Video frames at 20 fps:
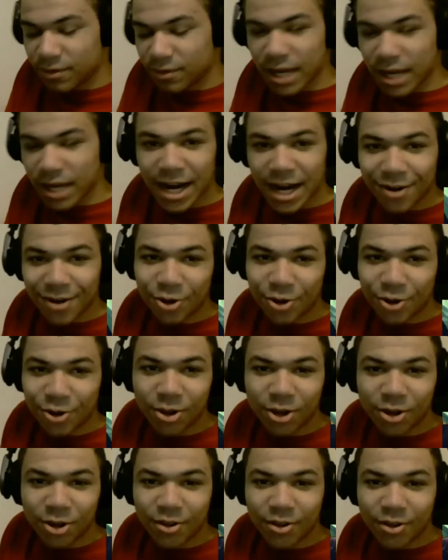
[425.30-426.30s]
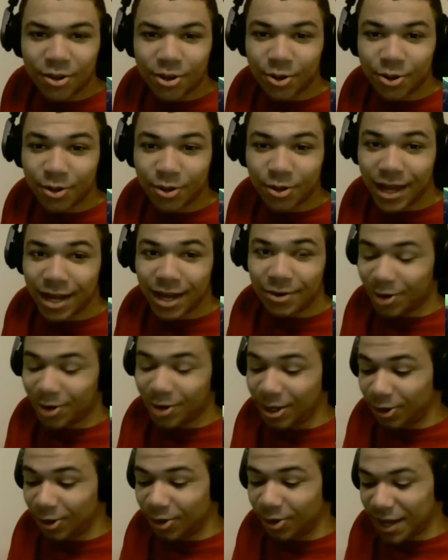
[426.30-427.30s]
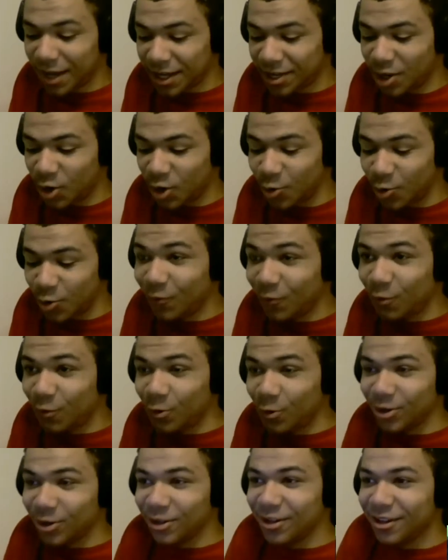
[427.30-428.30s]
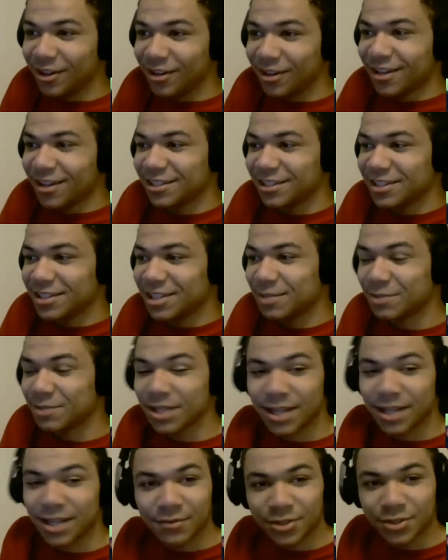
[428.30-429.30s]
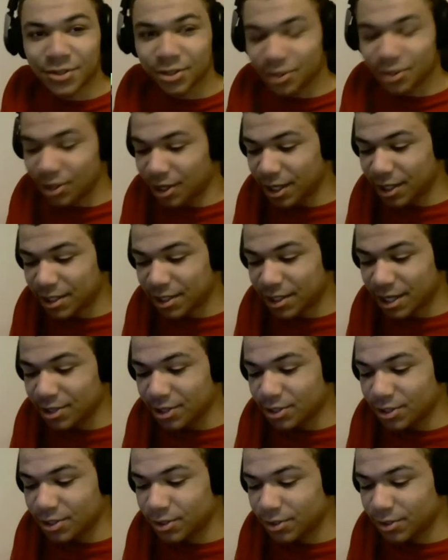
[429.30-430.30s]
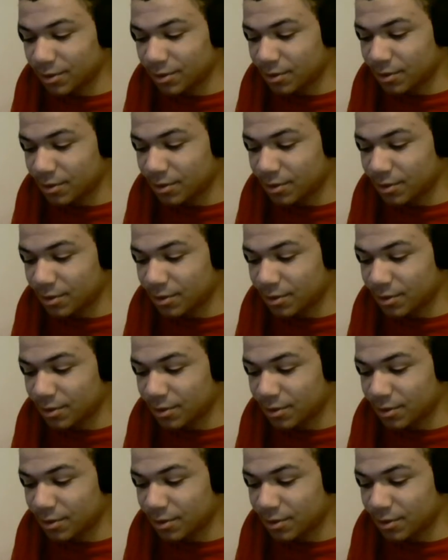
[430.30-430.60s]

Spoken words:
And I don't know how long that could go on for, because it seems like after you're gonna get tired soon.